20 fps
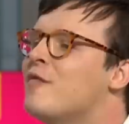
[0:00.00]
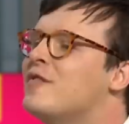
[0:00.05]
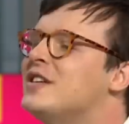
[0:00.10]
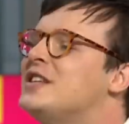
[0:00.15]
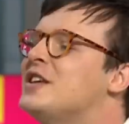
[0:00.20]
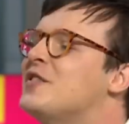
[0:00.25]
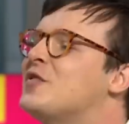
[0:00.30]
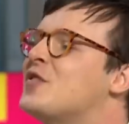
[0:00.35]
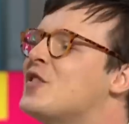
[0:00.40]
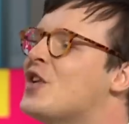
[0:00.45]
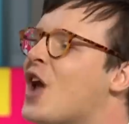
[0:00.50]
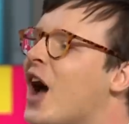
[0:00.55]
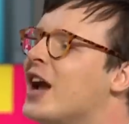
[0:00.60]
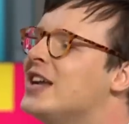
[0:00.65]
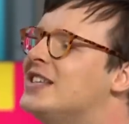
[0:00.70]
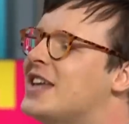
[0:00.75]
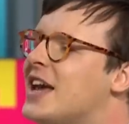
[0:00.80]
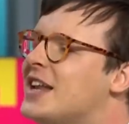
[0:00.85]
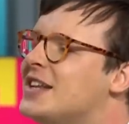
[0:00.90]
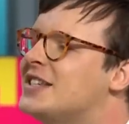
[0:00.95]
trans
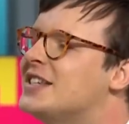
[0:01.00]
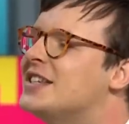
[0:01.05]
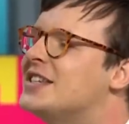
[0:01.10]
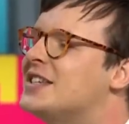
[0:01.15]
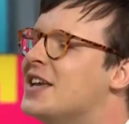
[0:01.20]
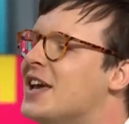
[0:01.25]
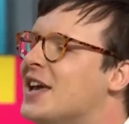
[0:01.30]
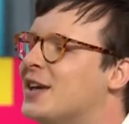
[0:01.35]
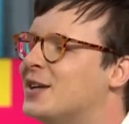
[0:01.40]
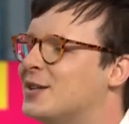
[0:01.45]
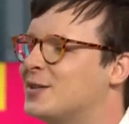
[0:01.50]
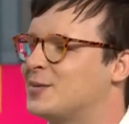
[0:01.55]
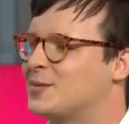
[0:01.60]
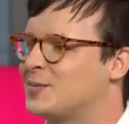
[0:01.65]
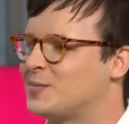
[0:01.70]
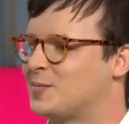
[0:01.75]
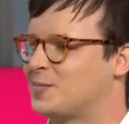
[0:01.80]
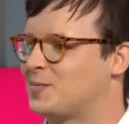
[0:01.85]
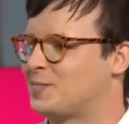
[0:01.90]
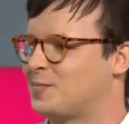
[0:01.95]
rights on Good Morning
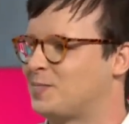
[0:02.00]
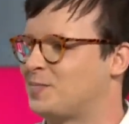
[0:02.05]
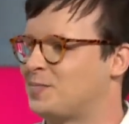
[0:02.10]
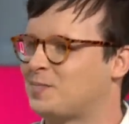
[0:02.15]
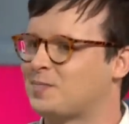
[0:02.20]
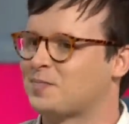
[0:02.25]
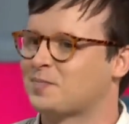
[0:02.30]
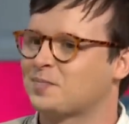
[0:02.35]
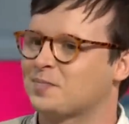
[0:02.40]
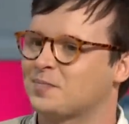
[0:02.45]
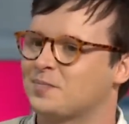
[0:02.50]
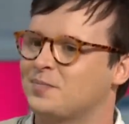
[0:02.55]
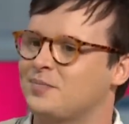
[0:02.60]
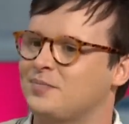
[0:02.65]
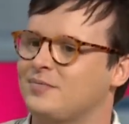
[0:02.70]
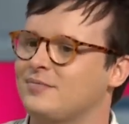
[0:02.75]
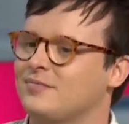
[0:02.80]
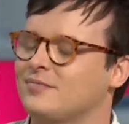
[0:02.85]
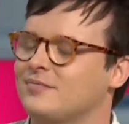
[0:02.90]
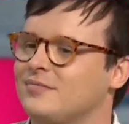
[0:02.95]
Britain. He
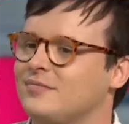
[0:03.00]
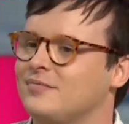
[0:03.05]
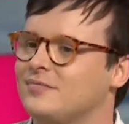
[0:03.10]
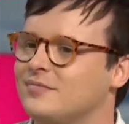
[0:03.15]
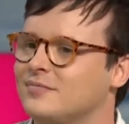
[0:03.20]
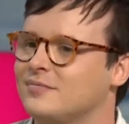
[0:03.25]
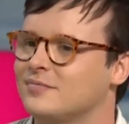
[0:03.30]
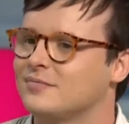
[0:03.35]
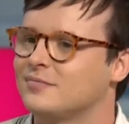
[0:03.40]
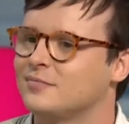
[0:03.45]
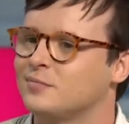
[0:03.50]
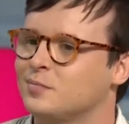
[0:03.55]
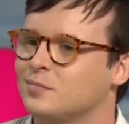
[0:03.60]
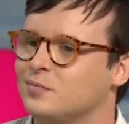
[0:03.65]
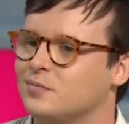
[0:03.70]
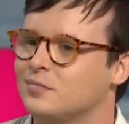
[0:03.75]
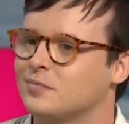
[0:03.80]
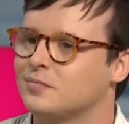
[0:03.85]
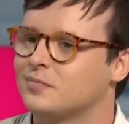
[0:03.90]
decided to mockingly